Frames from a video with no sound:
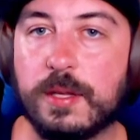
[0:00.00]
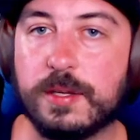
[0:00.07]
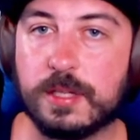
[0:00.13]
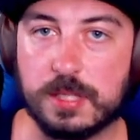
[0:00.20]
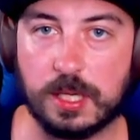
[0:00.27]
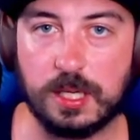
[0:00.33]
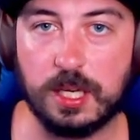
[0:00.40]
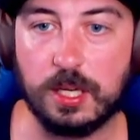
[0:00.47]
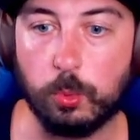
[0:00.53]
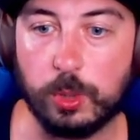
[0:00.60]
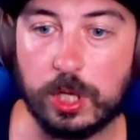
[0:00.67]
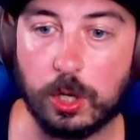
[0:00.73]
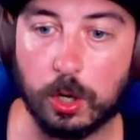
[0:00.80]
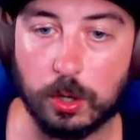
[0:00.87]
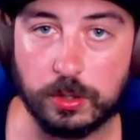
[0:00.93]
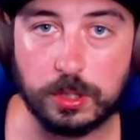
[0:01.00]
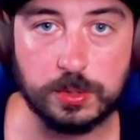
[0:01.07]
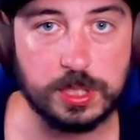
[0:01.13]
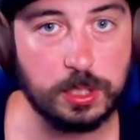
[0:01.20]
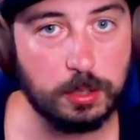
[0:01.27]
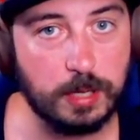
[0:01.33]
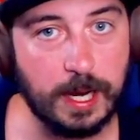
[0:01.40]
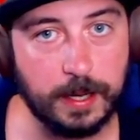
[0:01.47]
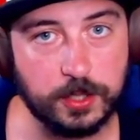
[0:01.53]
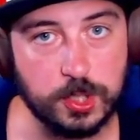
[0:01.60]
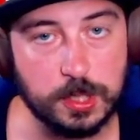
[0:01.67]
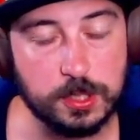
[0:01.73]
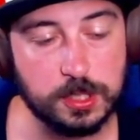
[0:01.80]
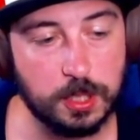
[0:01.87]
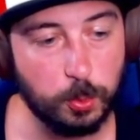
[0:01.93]
Because again, we heard those
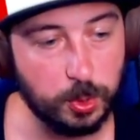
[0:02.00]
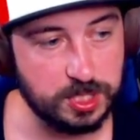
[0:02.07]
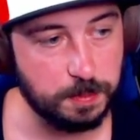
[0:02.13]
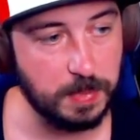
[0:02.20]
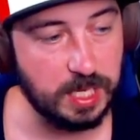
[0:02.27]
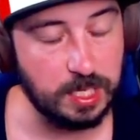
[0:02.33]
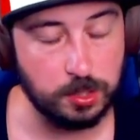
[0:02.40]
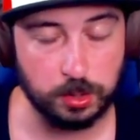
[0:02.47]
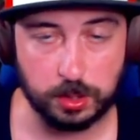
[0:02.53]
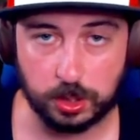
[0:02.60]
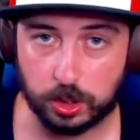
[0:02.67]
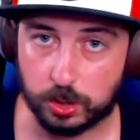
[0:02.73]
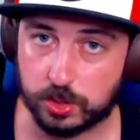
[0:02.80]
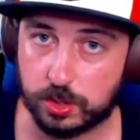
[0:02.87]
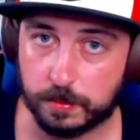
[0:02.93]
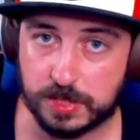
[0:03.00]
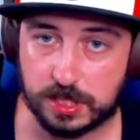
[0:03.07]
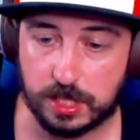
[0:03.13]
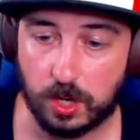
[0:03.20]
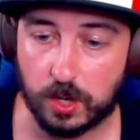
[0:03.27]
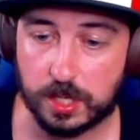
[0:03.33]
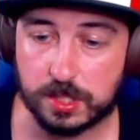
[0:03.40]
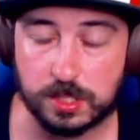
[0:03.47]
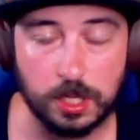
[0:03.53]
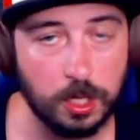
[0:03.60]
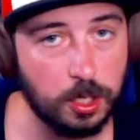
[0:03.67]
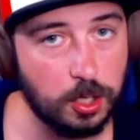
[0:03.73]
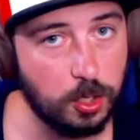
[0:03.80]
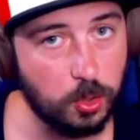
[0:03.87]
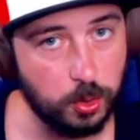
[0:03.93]
interactions, which meant either the ghost room is near us
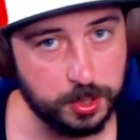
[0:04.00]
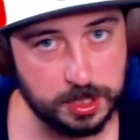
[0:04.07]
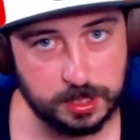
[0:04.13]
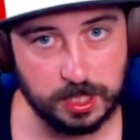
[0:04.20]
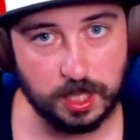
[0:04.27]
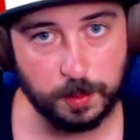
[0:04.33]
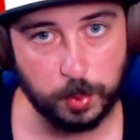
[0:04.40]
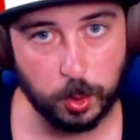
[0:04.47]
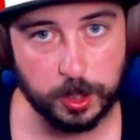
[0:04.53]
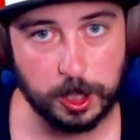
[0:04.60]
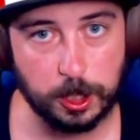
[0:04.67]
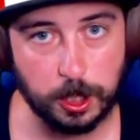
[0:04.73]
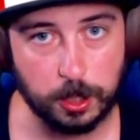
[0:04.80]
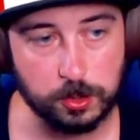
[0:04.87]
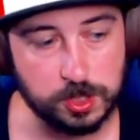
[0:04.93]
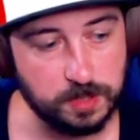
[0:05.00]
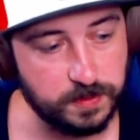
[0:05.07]
or it's a teleporting ghost.